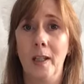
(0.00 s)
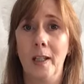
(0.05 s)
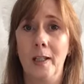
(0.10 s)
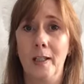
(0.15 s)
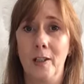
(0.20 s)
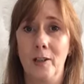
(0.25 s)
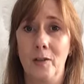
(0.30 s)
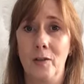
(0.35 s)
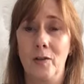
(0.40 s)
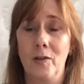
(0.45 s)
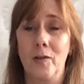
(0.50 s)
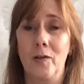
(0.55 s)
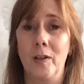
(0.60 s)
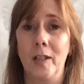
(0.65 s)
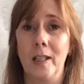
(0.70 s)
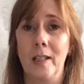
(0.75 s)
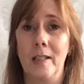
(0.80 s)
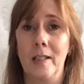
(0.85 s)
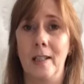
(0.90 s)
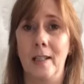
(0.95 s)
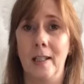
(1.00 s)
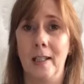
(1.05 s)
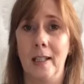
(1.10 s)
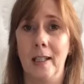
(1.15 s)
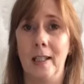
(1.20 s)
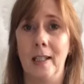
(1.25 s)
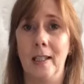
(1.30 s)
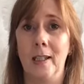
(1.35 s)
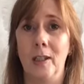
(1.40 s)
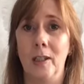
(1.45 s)
countries
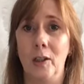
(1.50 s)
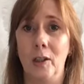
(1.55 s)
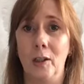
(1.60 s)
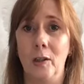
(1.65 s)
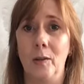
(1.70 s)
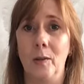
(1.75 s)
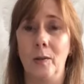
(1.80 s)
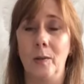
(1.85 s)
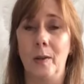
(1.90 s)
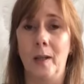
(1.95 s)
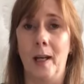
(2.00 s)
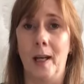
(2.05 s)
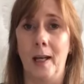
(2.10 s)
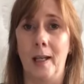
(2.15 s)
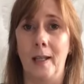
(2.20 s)
in the UK.